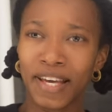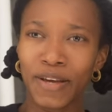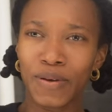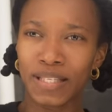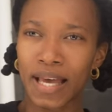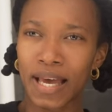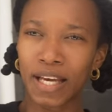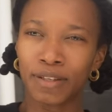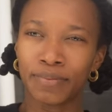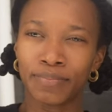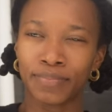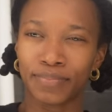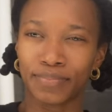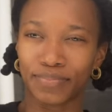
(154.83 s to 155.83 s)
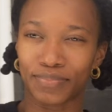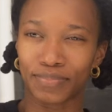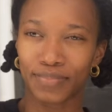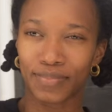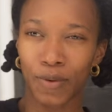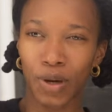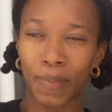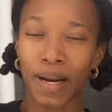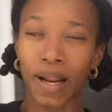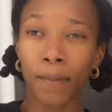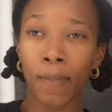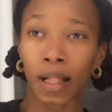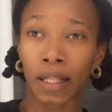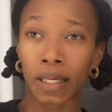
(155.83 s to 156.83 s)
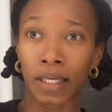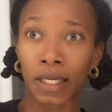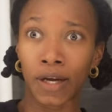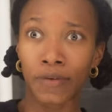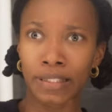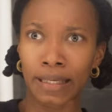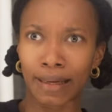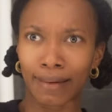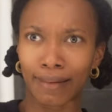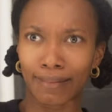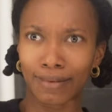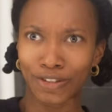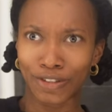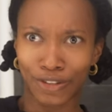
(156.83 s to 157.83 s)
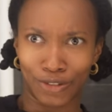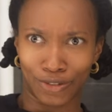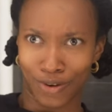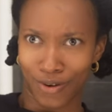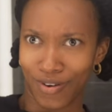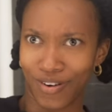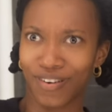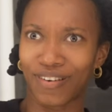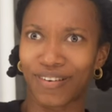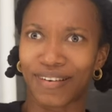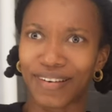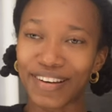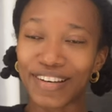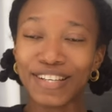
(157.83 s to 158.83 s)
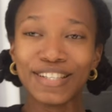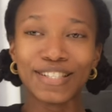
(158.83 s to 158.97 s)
He was like, hmm, what about a balcony? I was like, sure.